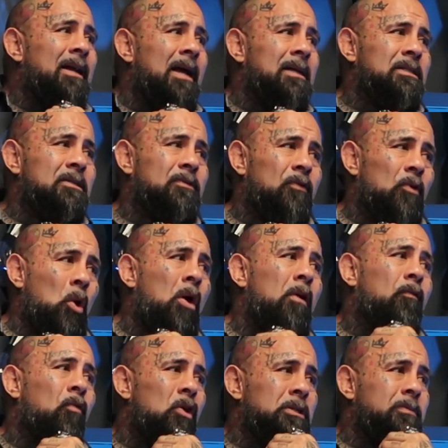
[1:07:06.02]
classes for law
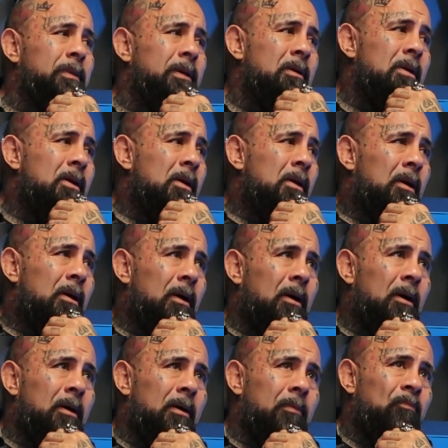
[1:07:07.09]
enforcement.
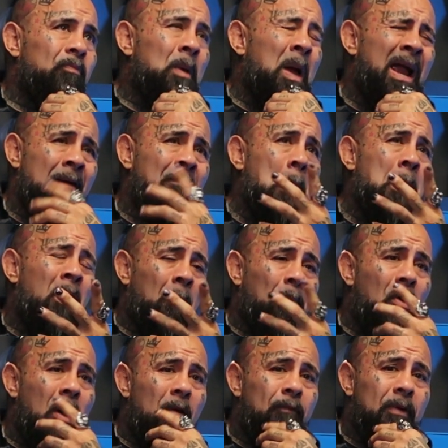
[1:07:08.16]
I have my
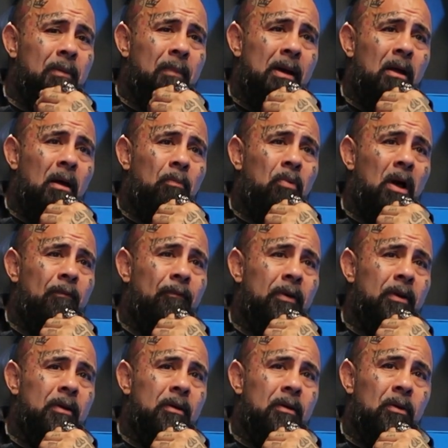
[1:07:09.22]
nonprofit, and my
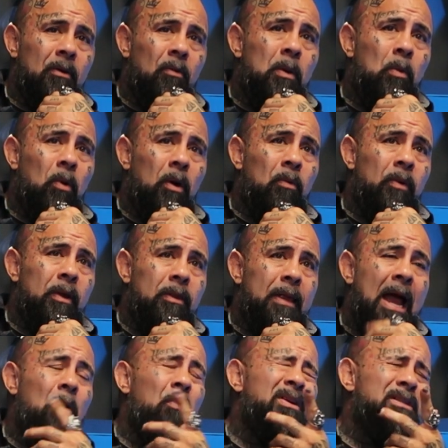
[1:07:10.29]
nonprofit, we work with
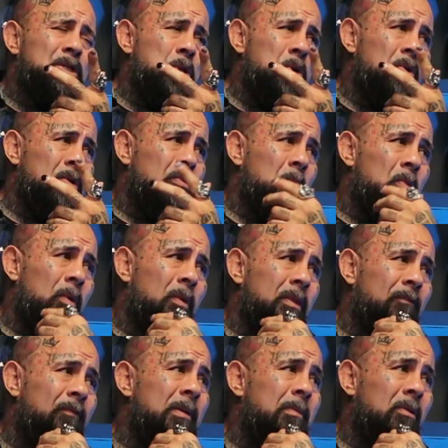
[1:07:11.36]
at-risk youth. We work with
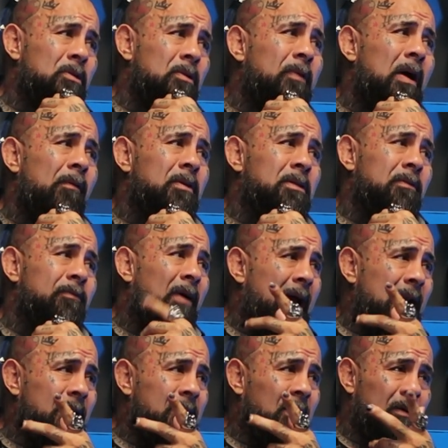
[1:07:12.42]
the female survivors of
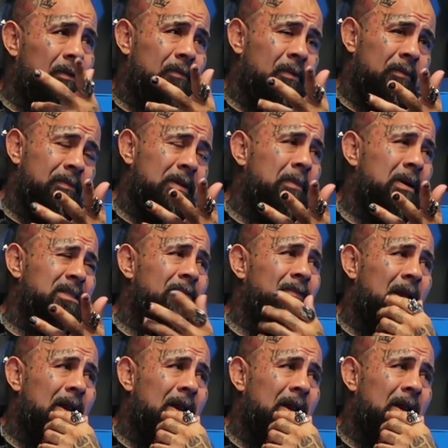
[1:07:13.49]
violence or domestic